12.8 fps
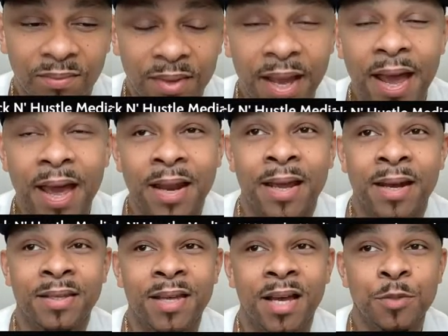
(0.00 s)
Yeah. And
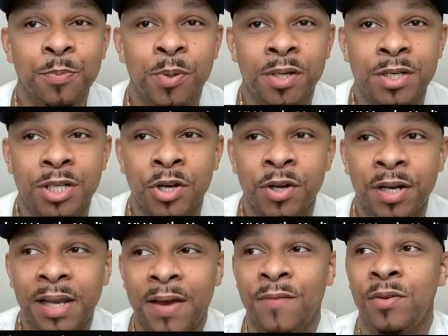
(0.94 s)
it does put a certain
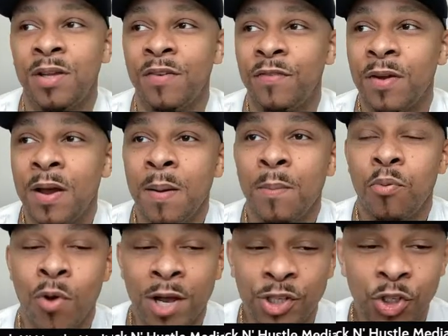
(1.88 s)
level of
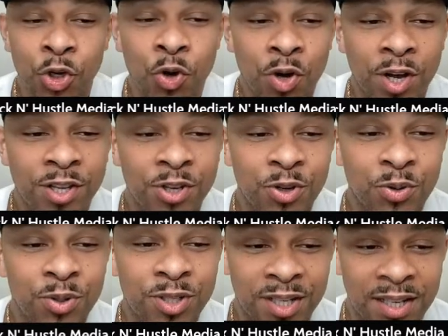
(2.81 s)
pressure on
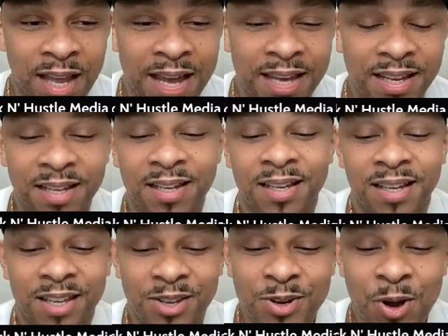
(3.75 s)
you to, like,
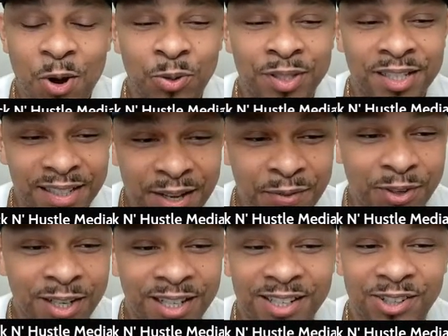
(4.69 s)
you know,
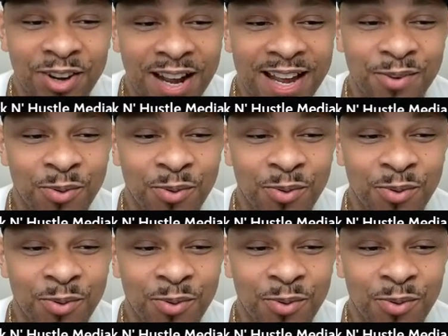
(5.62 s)
deliver, right?